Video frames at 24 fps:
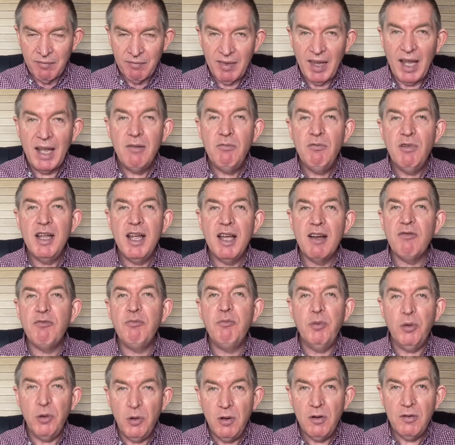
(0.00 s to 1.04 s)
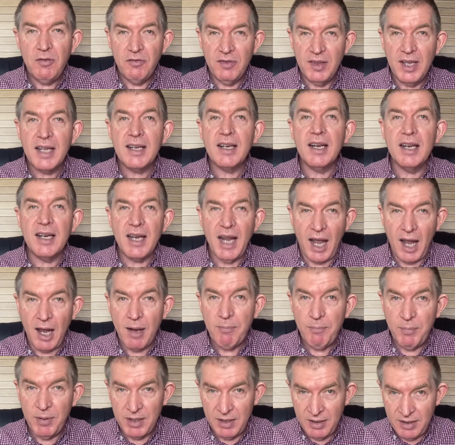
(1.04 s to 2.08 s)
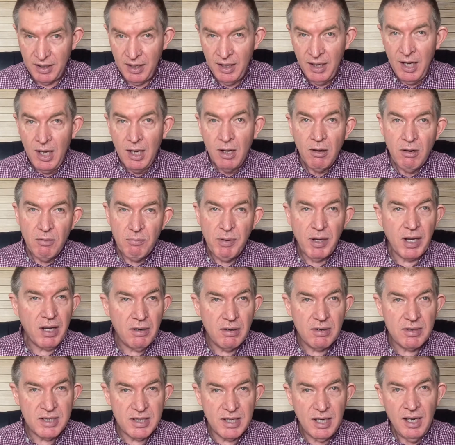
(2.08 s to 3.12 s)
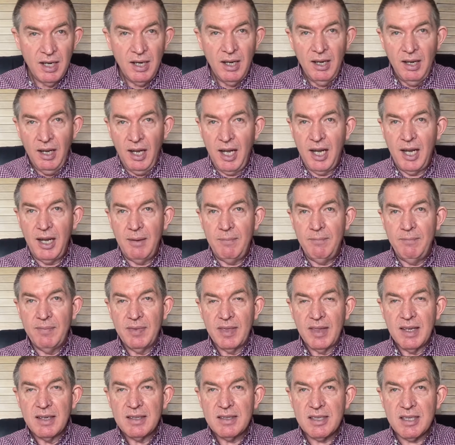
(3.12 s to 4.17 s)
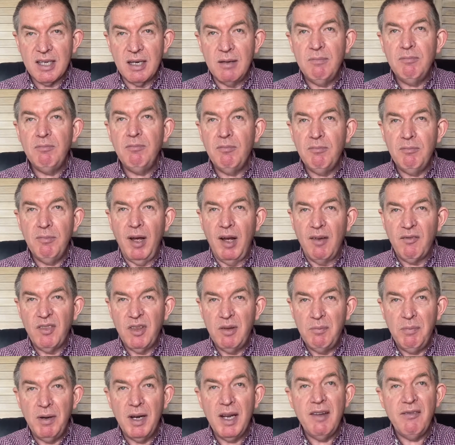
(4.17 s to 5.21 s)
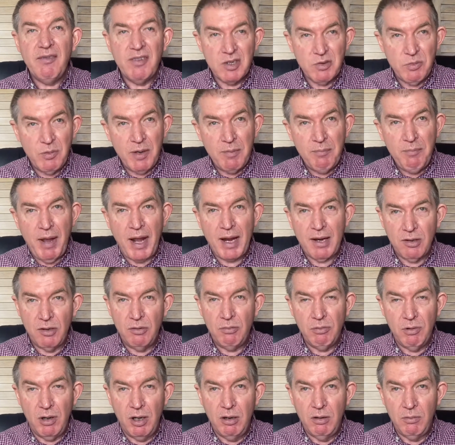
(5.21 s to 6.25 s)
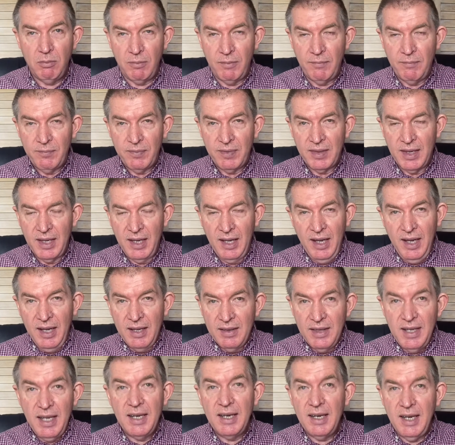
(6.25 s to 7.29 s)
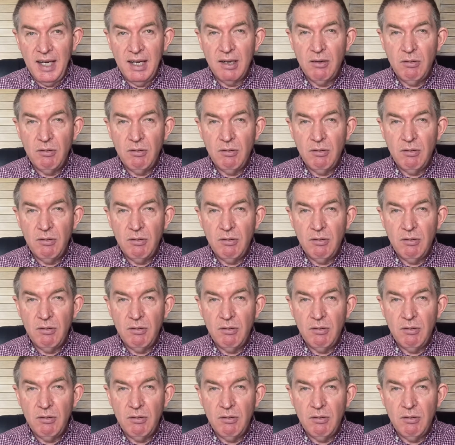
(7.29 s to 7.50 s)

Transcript: And we have proof that it happened because um, some of the believers went back to Rome. Then in